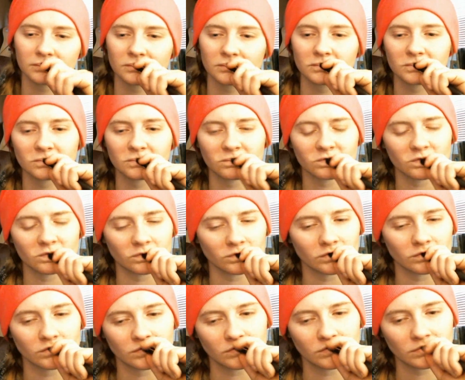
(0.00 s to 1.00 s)

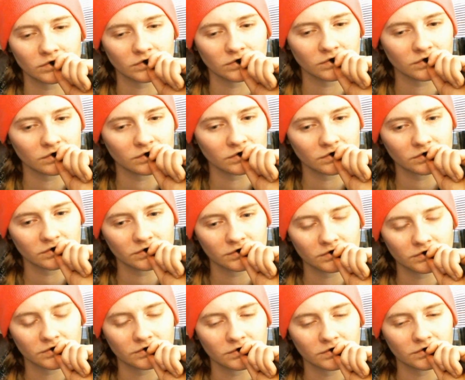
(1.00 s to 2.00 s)

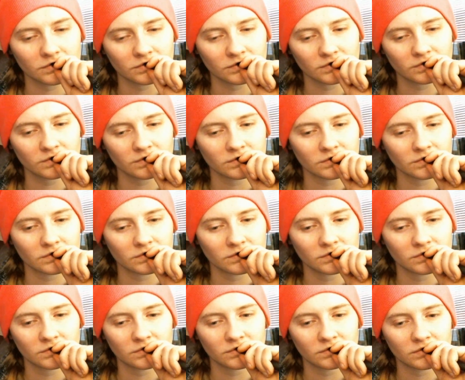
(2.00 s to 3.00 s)

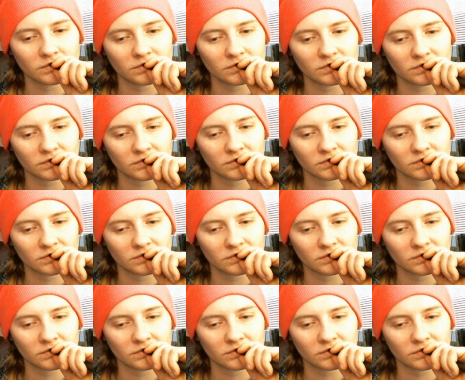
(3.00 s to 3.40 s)
Nobody speaks.